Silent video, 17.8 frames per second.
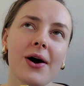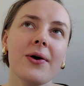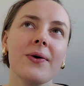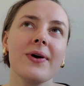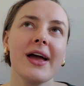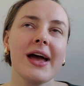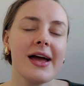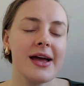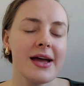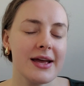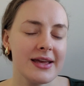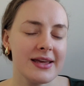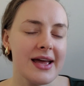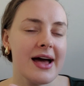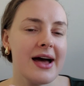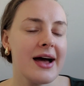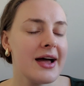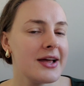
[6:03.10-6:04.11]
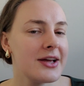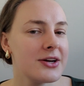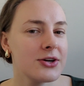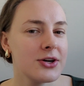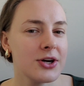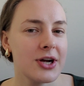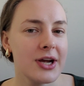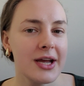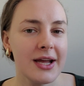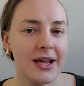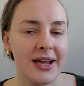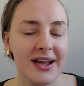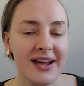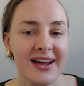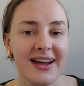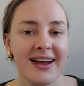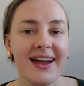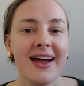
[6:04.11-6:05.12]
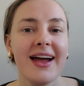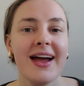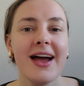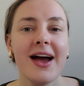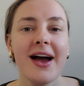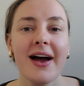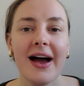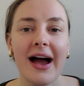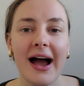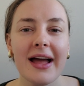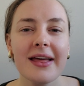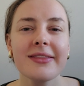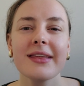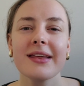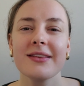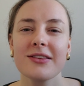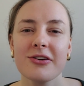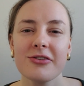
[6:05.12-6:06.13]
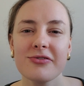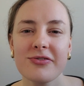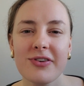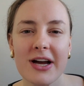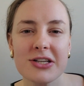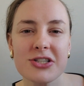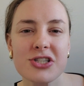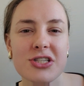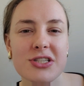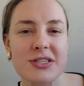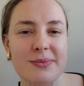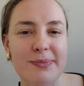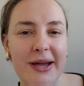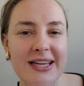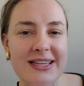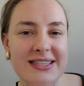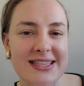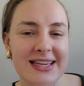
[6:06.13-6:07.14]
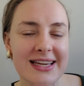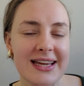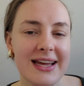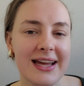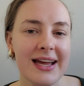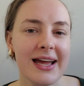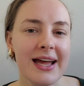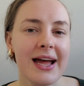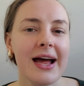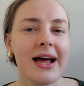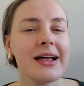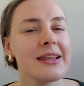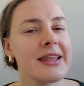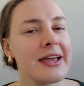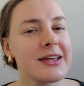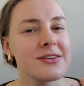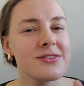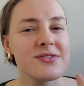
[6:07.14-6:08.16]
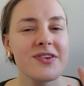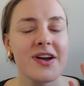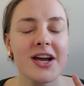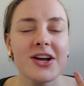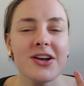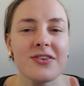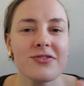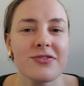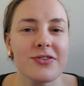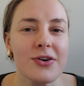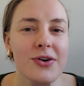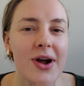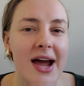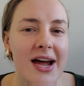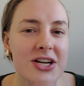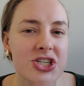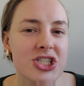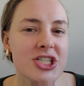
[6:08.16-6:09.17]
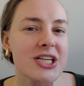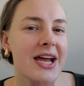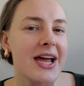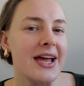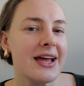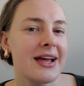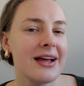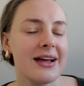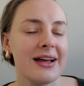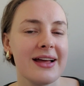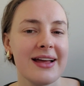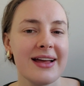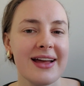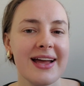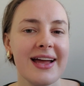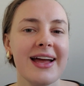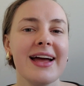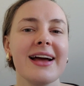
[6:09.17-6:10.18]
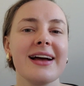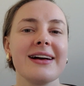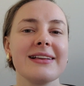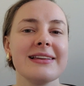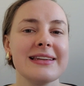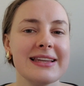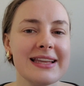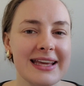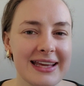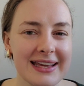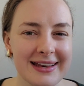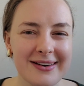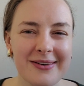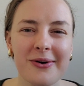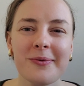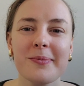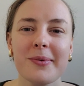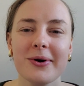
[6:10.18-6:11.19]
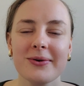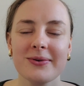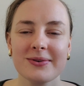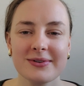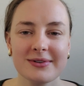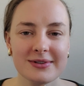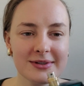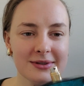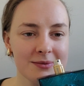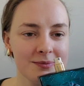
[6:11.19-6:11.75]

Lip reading: Okay, yeah, I agree. I think the fresh, spicy, like it's very fresh, clean almost.